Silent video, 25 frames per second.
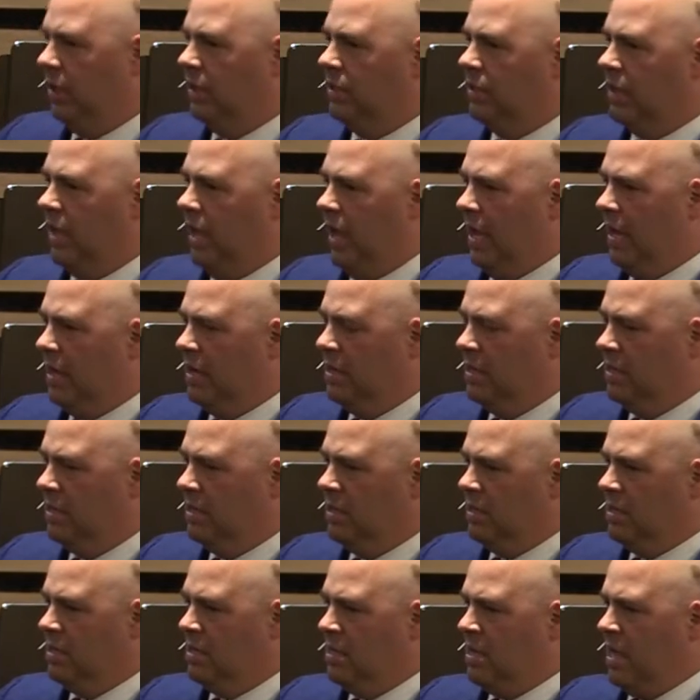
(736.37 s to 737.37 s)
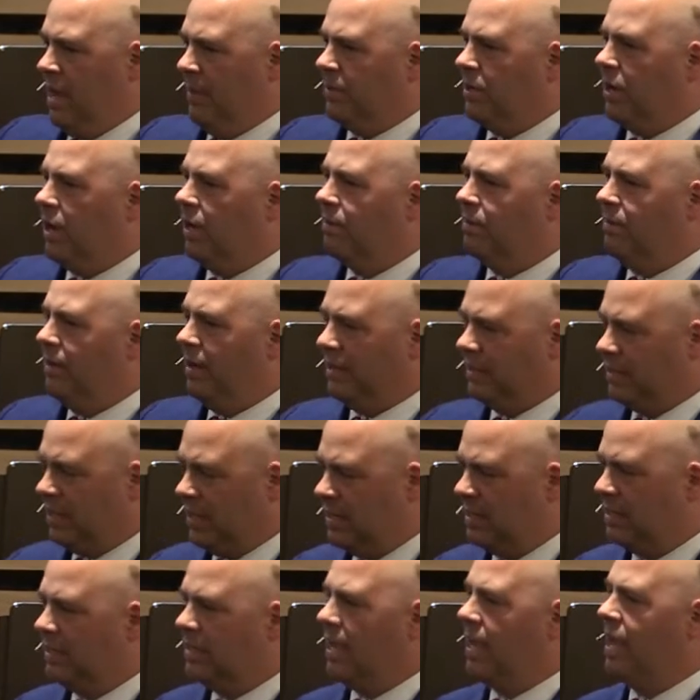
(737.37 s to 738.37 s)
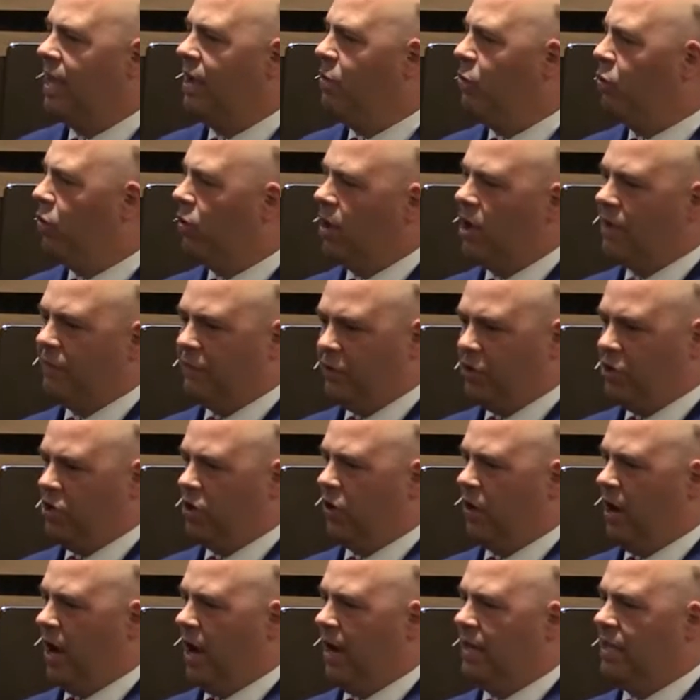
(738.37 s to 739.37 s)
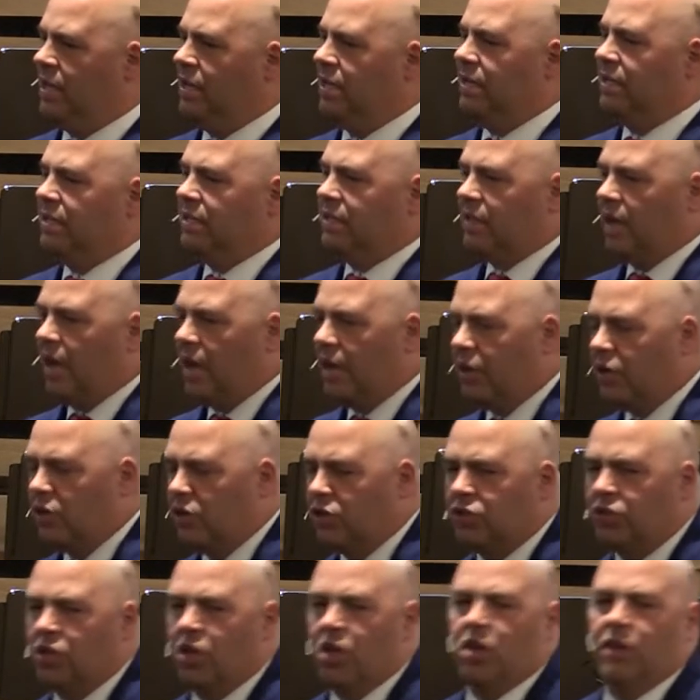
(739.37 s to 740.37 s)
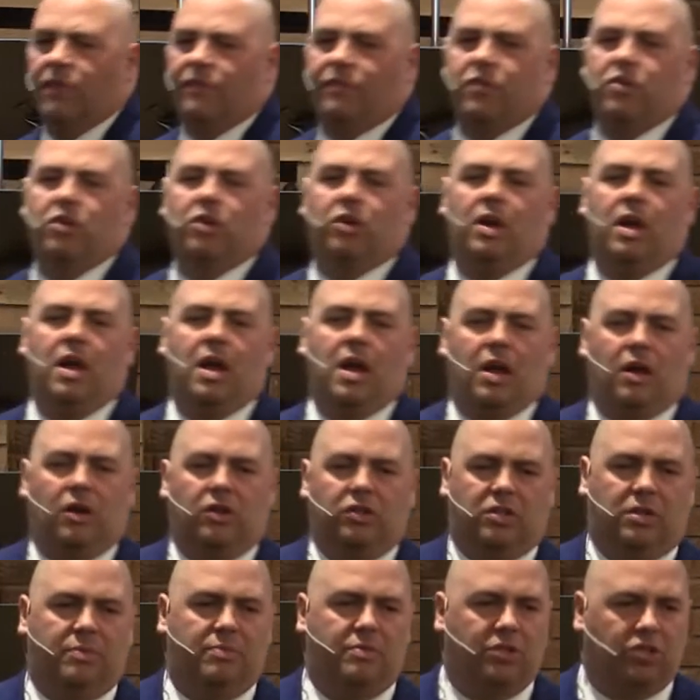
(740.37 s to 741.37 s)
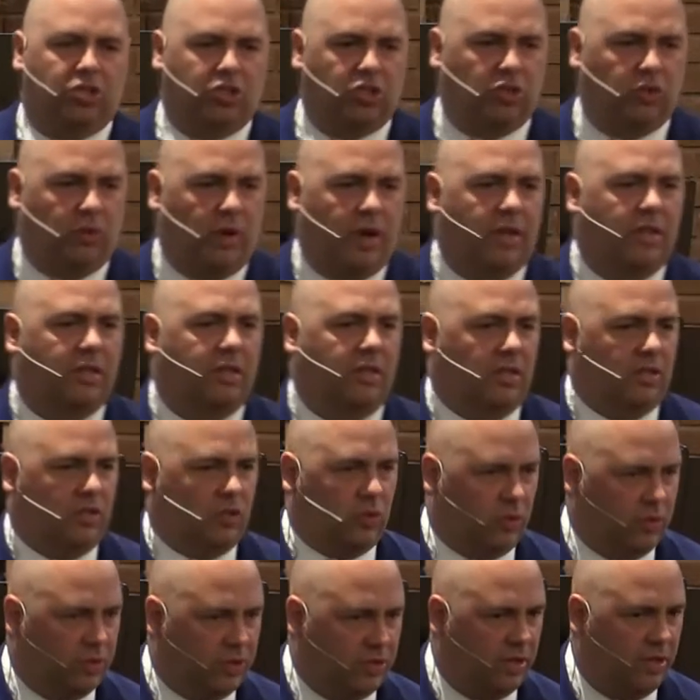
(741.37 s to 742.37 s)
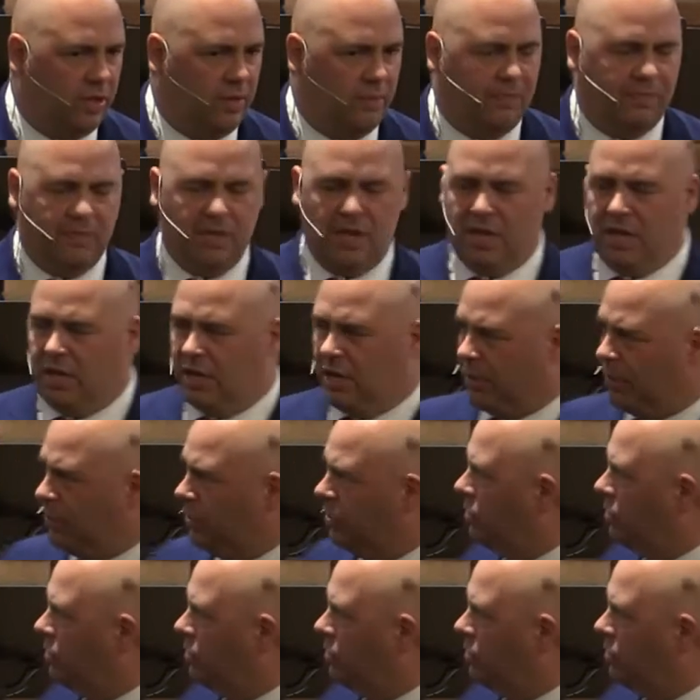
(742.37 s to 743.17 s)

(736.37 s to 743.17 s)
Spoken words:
like that. I'm talking about today, wherever you're at. He desires for your heart to be strengthened towards Him. Number